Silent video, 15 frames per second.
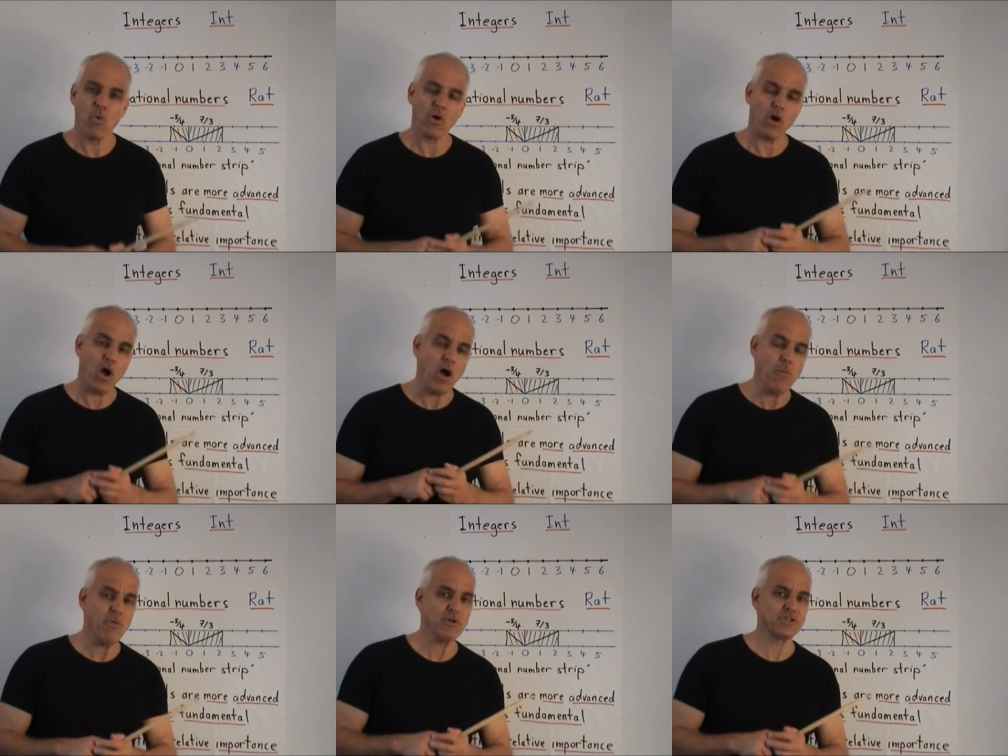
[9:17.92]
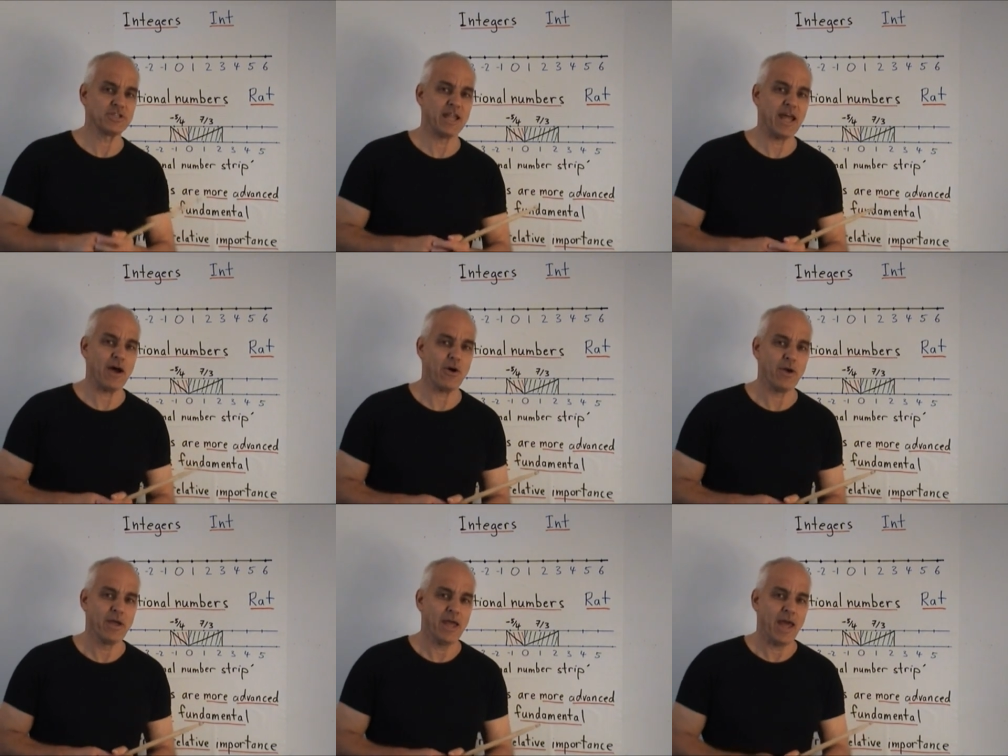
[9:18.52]
We're almost
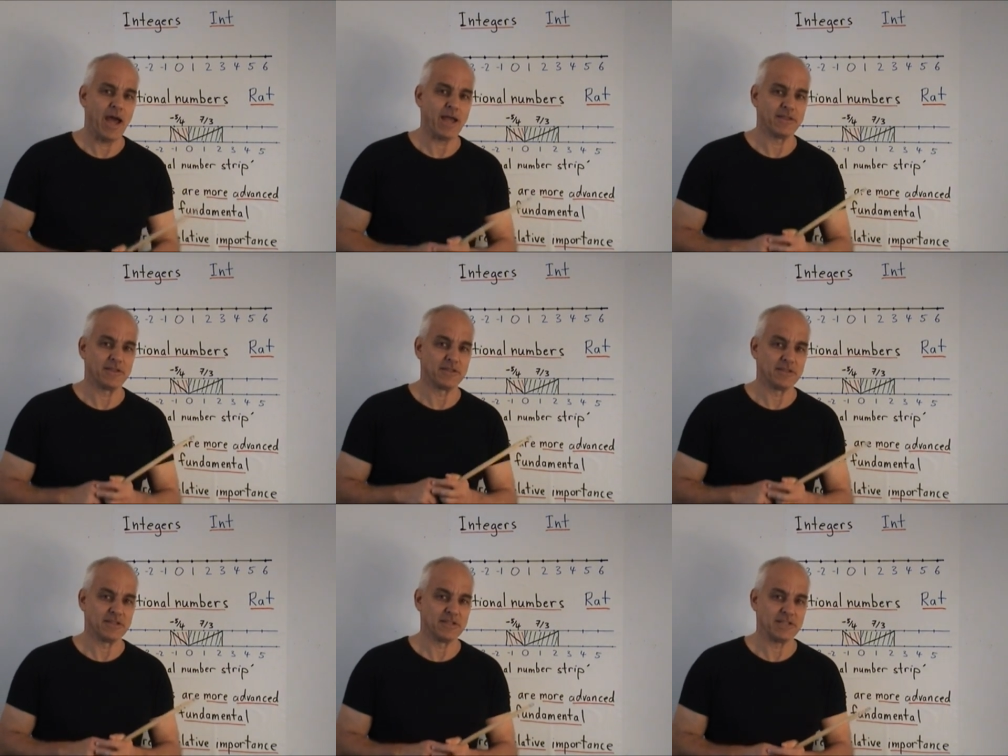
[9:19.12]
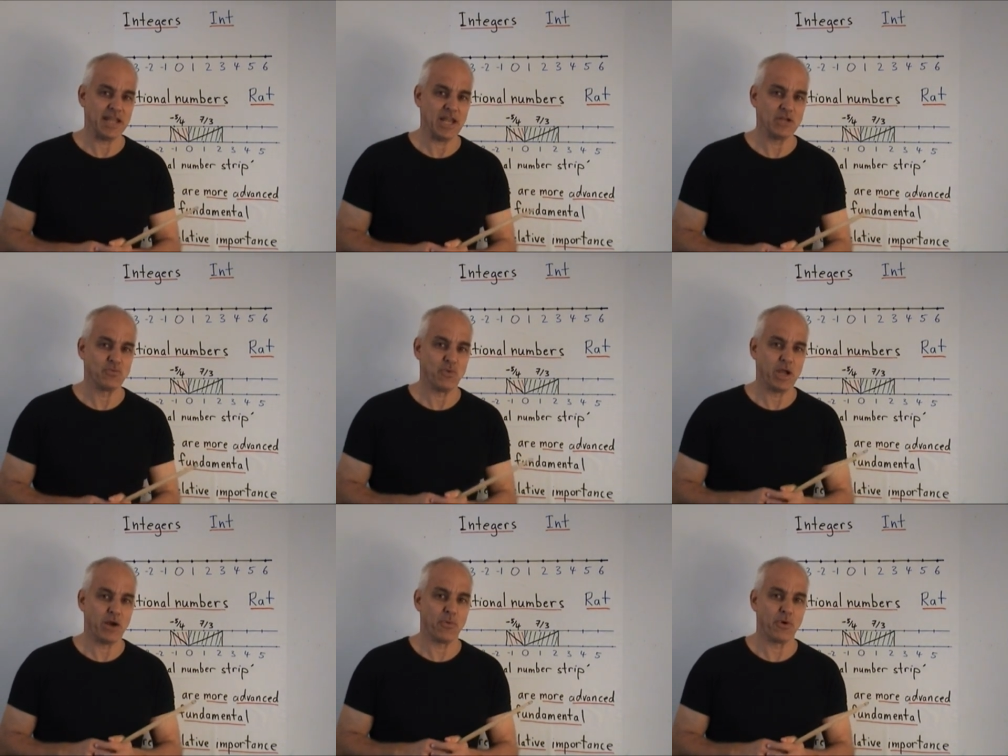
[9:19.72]
now at the stage
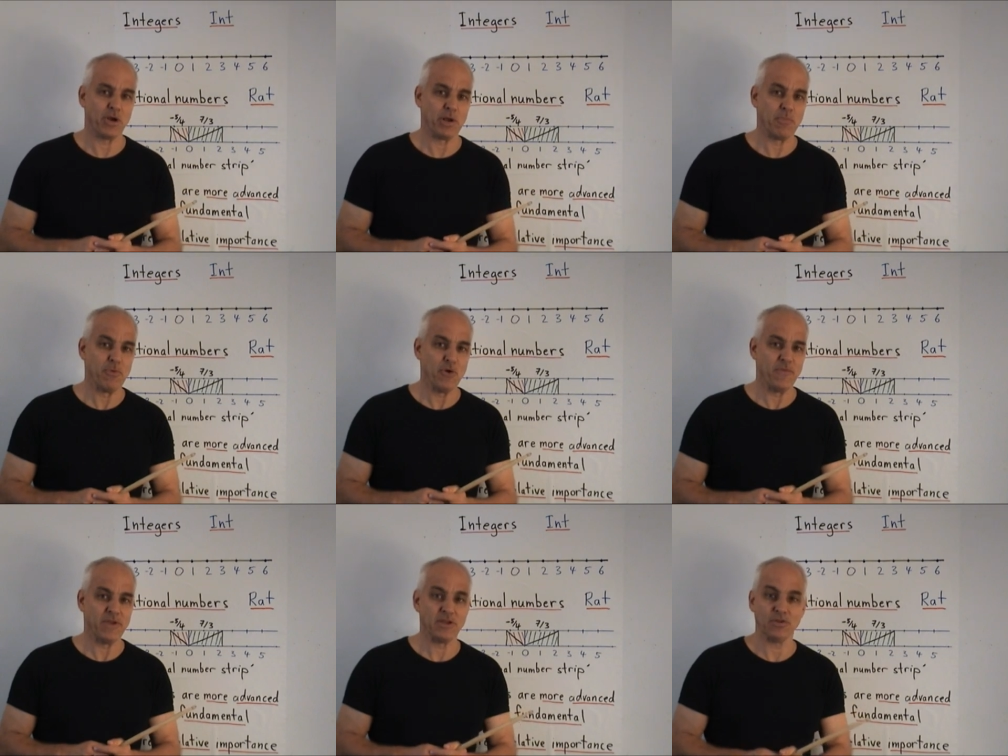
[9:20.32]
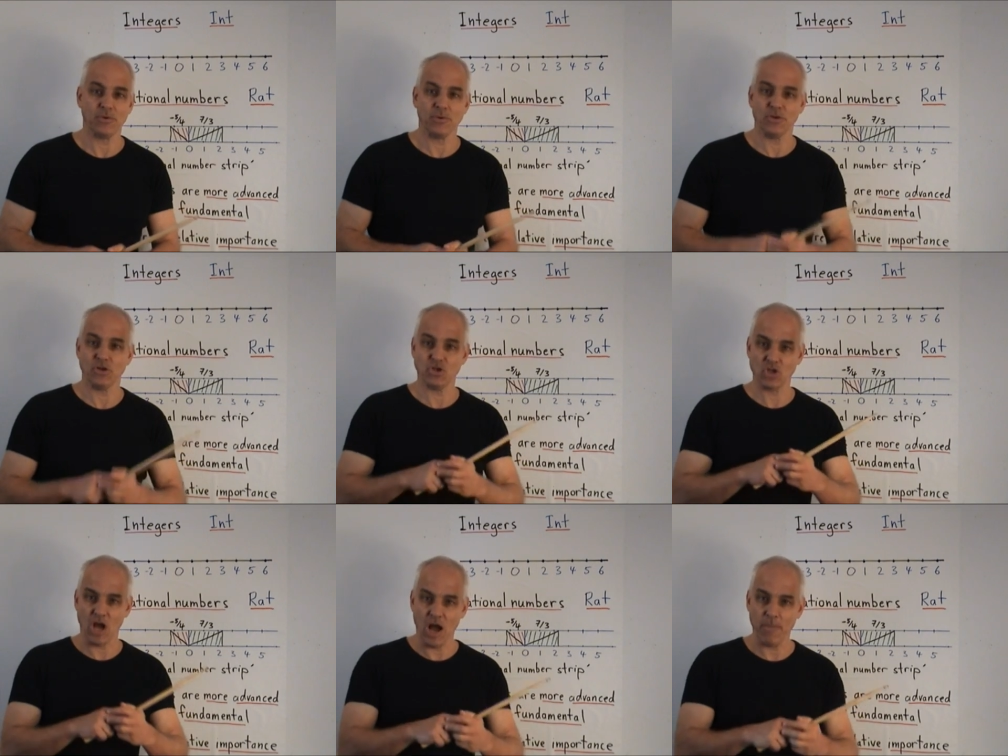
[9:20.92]
where we're going to move into
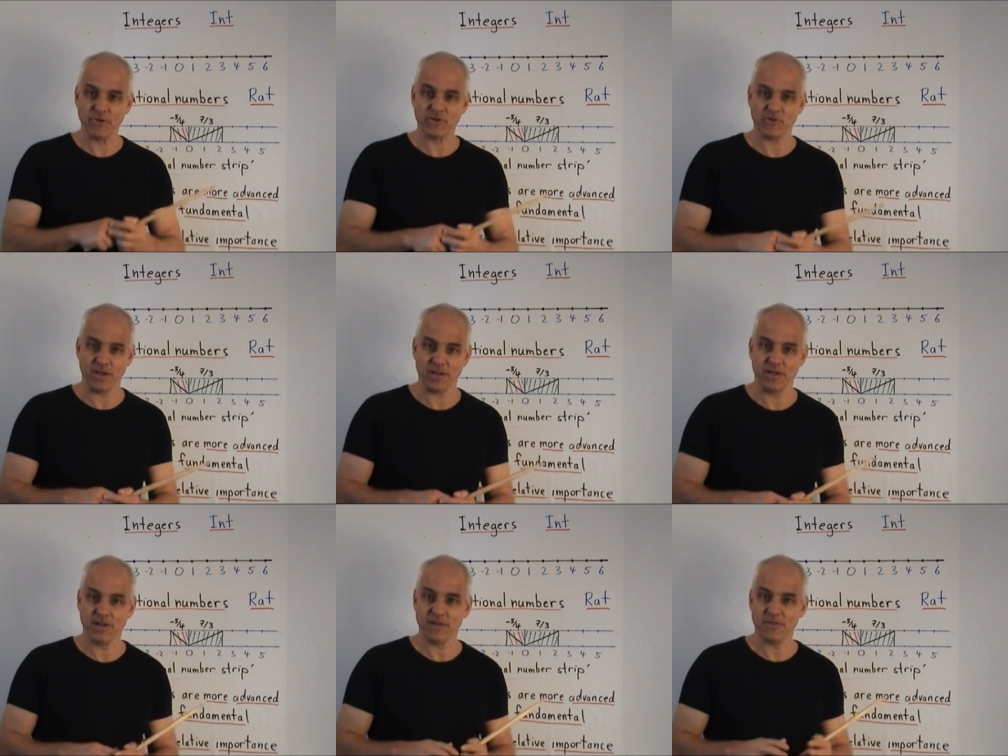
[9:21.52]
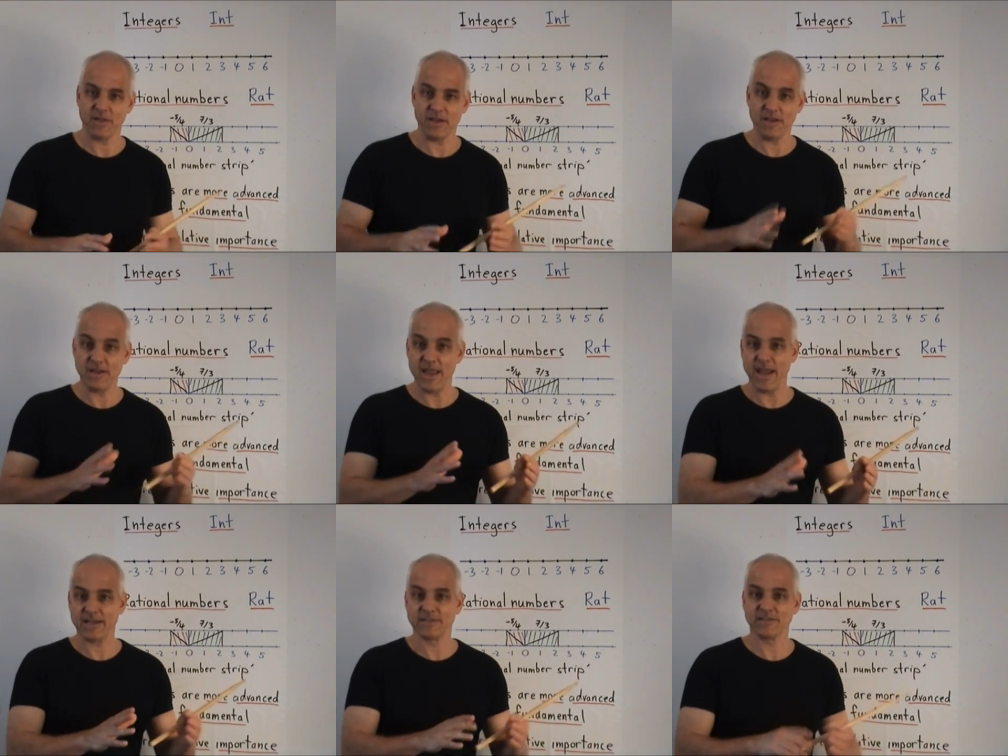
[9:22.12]
geometry, the
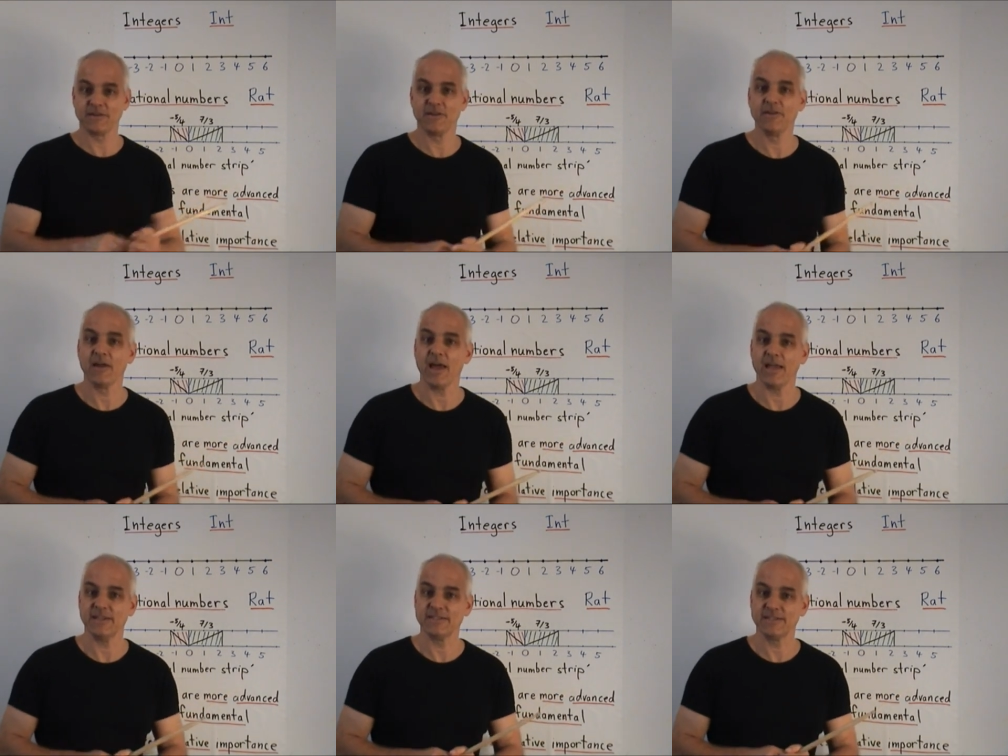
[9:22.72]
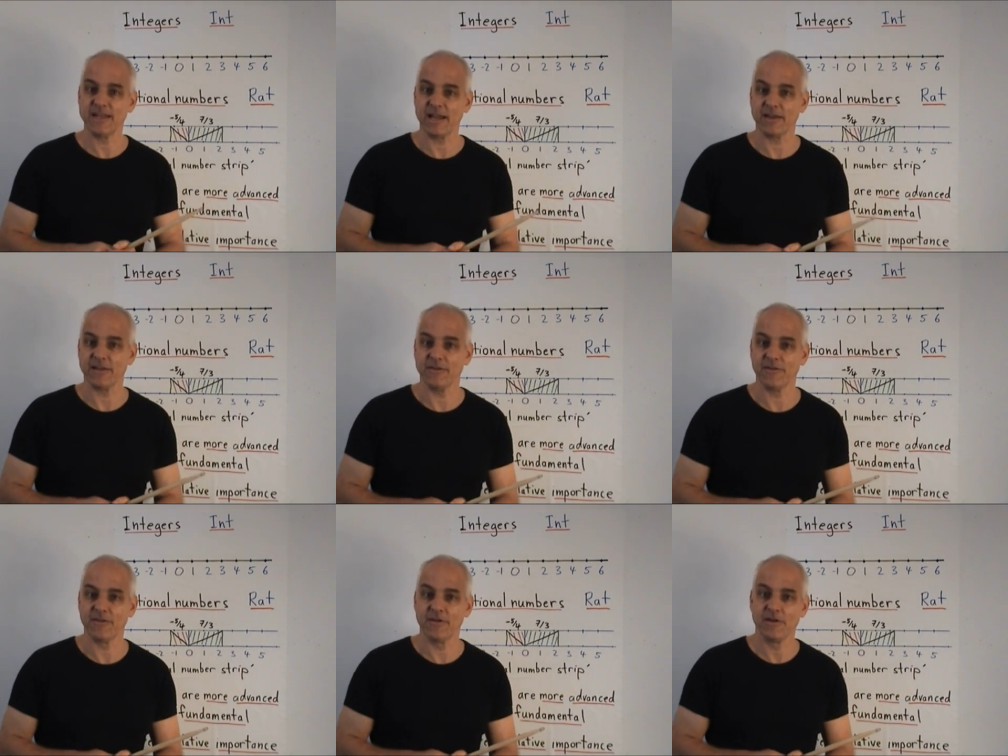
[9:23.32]
next and
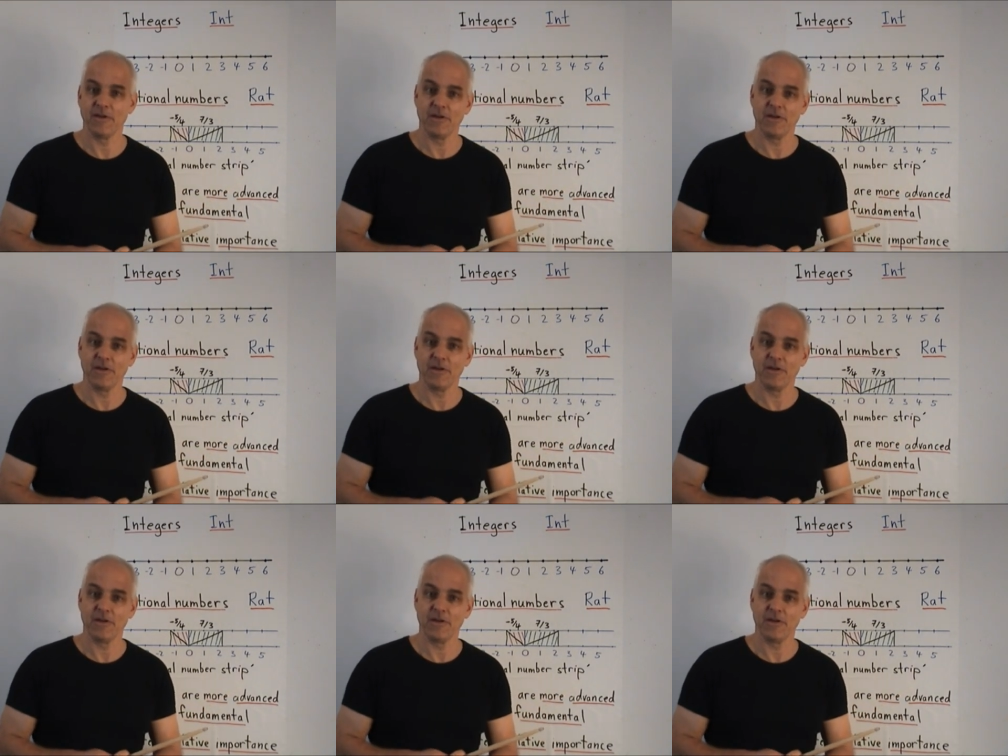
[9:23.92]
second